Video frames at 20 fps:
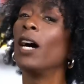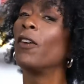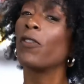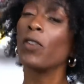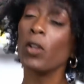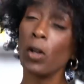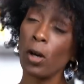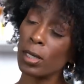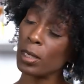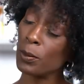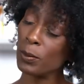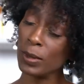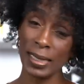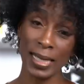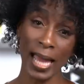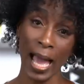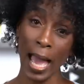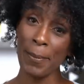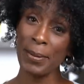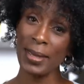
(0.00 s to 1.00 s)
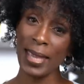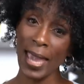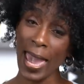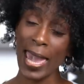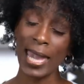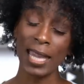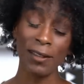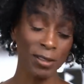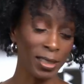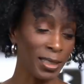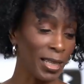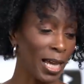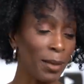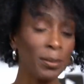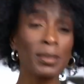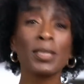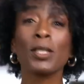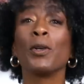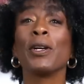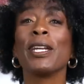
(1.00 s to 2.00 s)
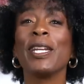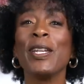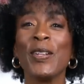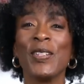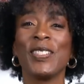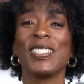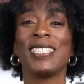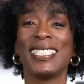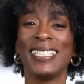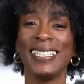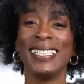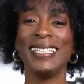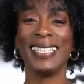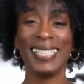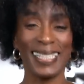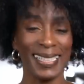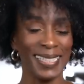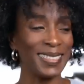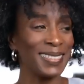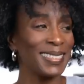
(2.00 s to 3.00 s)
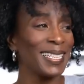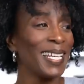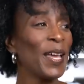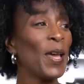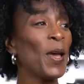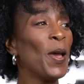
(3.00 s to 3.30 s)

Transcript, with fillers: Florida would not behave today, so here she is.